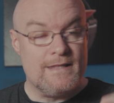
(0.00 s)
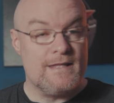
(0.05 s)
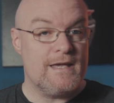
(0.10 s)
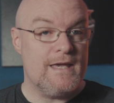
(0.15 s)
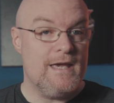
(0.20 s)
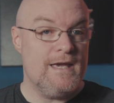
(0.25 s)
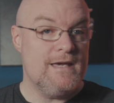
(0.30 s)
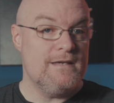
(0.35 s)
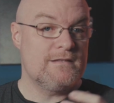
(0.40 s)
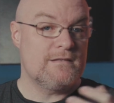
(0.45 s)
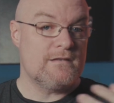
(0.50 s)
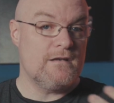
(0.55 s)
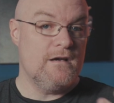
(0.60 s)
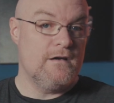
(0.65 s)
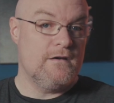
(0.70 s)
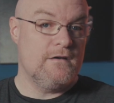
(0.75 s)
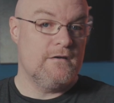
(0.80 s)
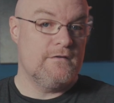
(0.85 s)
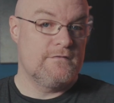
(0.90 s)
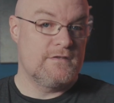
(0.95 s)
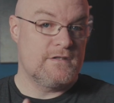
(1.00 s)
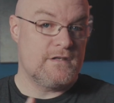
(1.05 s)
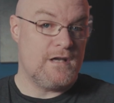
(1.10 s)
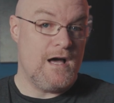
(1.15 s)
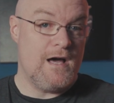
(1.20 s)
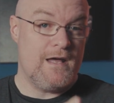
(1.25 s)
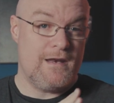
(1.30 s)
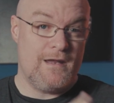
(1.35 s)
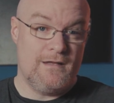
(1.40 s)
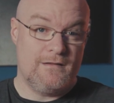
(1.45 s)
In the case of
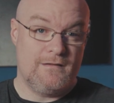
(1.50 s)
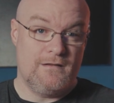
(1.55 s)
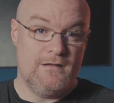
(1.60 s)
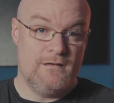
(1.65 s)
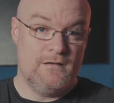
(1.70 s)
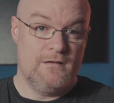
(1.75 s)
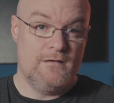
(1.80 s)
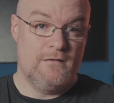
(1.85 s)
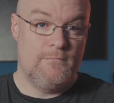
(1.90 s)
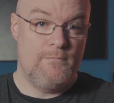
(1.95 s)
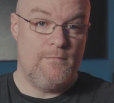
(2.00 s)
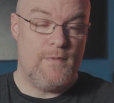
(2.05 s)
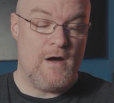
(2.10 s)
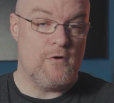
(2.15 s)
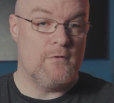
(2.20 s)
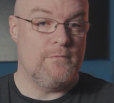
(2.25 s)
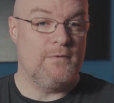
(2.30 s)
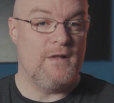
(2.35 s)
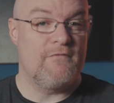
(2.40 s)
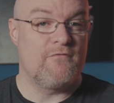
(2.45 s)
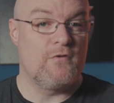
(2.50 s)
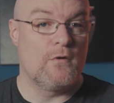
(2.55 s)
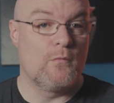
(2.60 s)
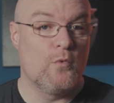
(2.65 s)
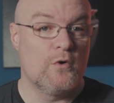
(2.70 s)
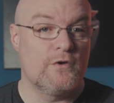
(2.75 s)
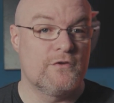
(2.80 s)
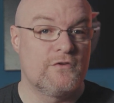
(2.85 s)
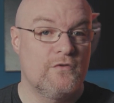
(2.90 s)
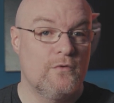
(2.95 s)
Scott at the Power Platform
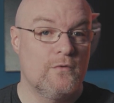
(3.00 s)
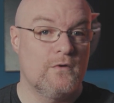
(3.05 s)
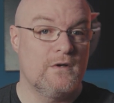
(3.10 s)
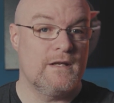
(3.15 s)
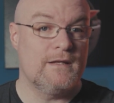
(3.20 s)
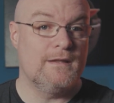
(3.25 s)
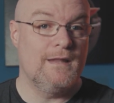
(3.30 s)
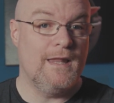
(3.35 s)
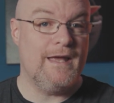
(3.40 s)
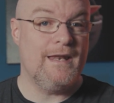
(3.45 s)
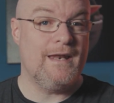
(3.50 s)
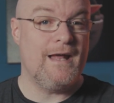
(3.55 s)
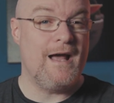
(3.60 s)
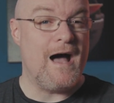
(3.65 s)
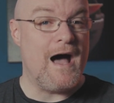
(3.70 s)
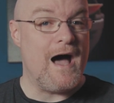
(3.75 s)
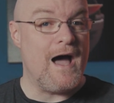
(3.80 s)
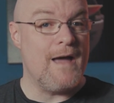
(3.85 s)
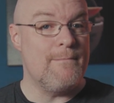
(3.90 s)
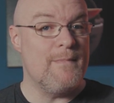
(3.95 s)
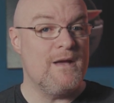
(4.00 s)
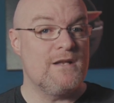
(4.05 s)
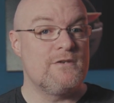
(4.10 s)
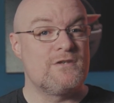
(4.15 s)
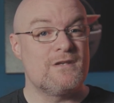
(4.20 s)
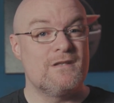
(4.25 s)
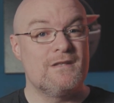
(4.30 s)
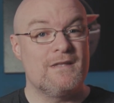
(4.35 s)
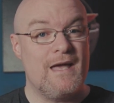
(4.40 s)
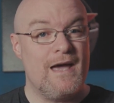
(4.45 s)
World Tour in Atlanta, I
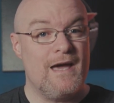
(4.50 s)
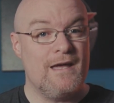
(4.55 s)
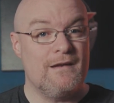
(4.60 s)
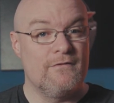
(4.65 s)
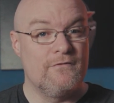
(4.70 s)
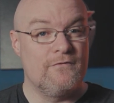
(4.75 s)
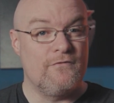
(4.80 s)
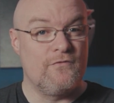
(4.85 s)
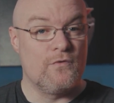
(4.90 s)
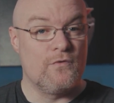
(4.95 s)
mentioned that